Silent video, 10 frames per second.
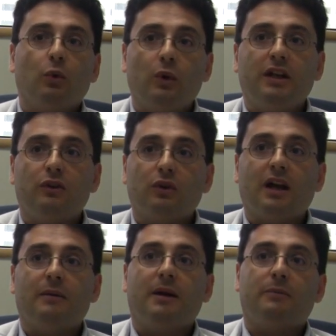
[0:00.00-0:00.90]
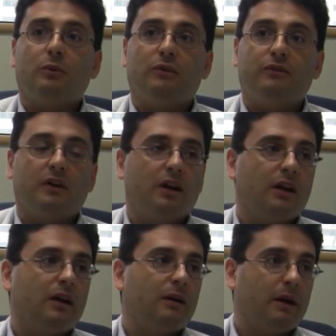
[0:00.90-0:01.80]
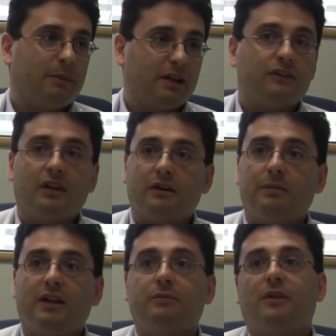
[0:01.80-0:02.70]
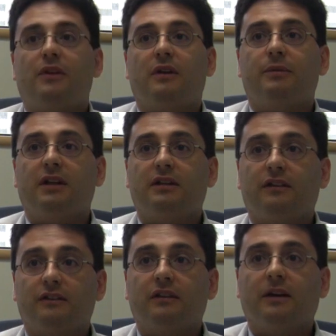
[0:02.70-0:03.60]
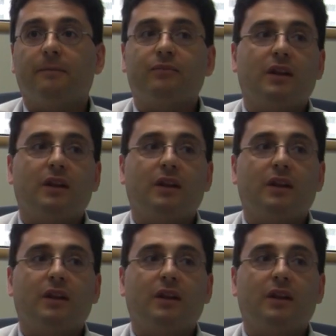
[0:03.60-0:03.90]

we need to come up with uh, a beta cell replacement therapy that is uh,